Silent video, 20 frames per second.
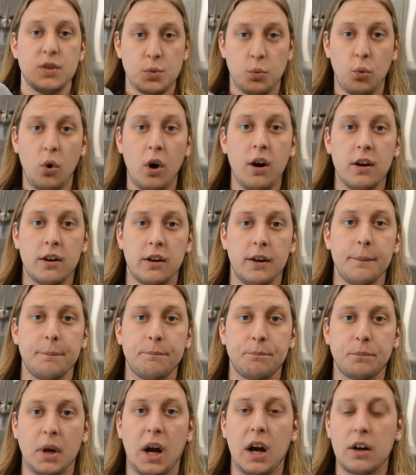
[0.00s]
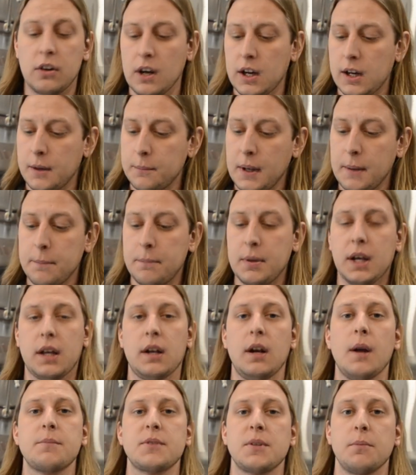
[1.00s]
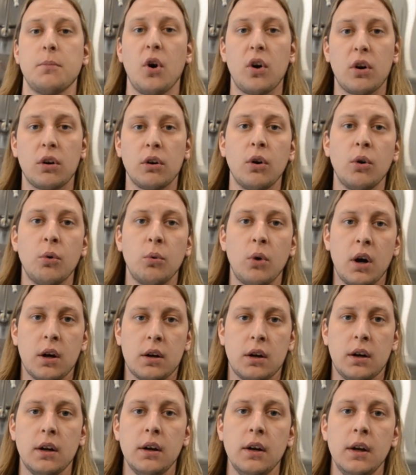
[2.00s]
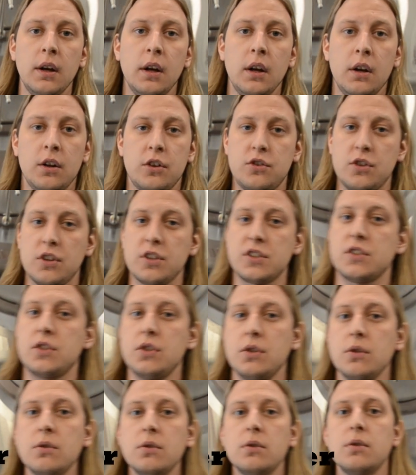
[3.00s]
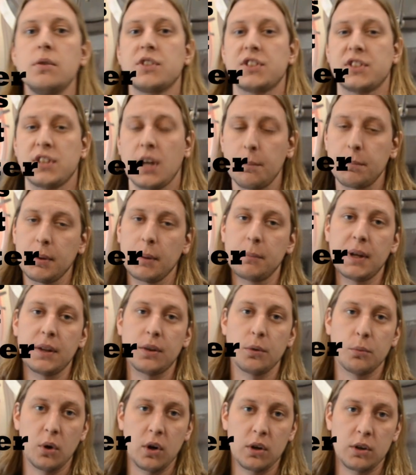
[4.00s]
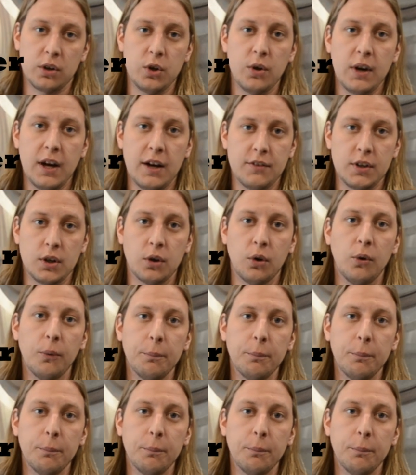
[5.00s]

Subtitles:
water. I recommend picking up some RO water just to supplement the water you have at home.